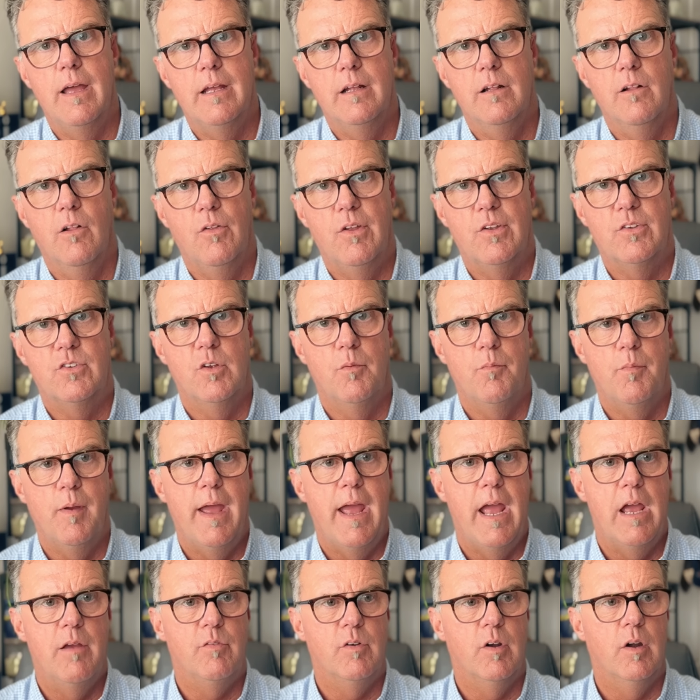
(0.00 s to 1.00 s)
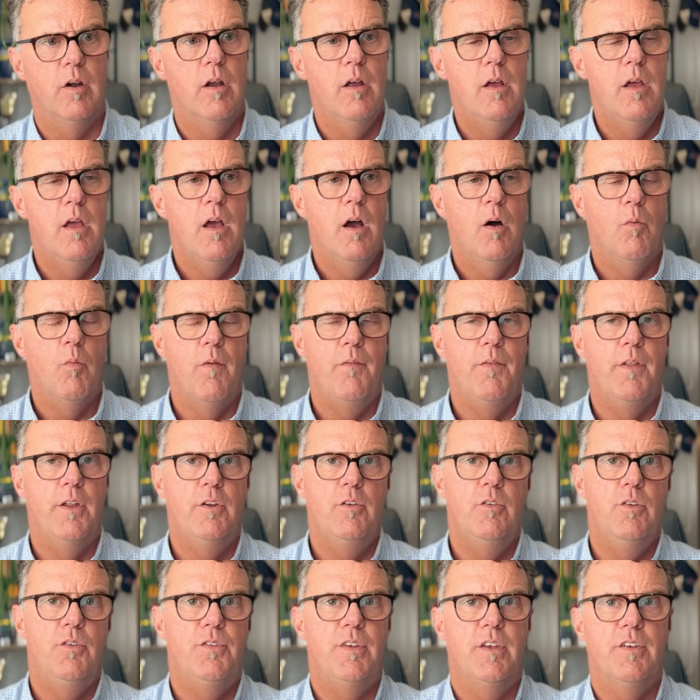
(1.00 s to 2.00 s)
illicit behavior. When the
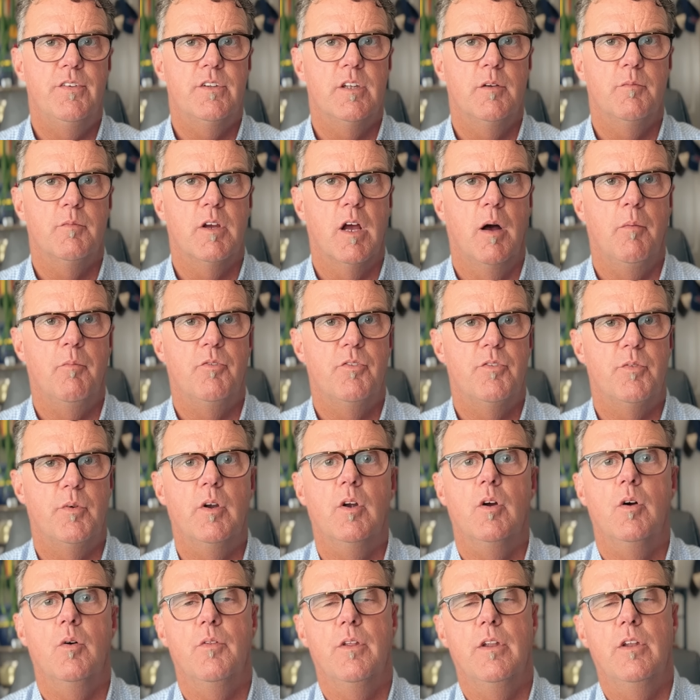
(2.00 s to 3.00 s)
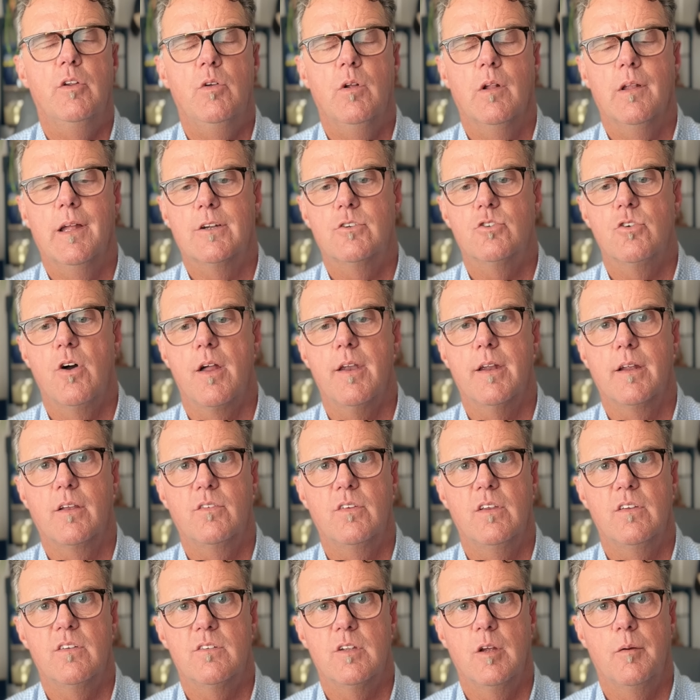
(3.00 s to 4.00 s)
new system comes through, the new electronic
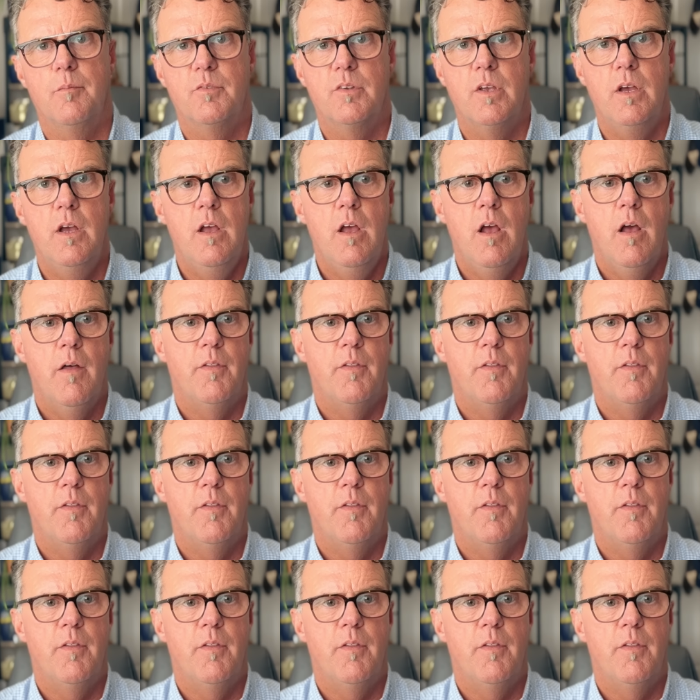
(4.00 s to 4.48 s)
systems,